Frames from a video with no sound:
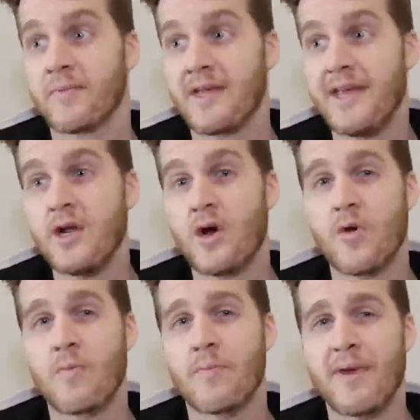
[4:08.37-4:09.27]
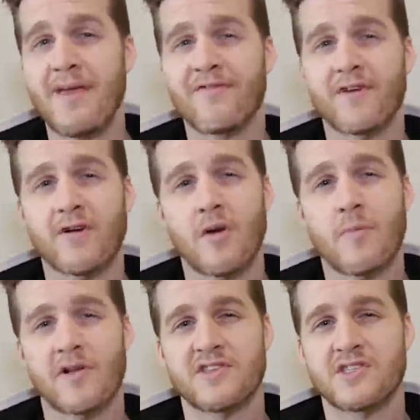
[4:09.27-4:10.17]
keto beef
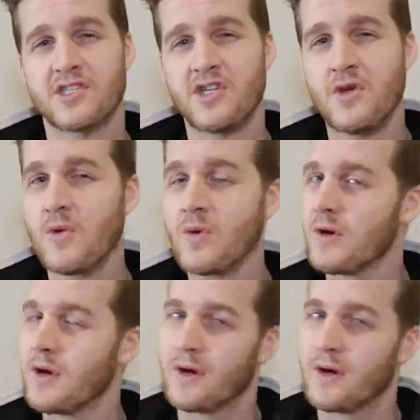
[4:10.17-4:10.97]
crockpot stew,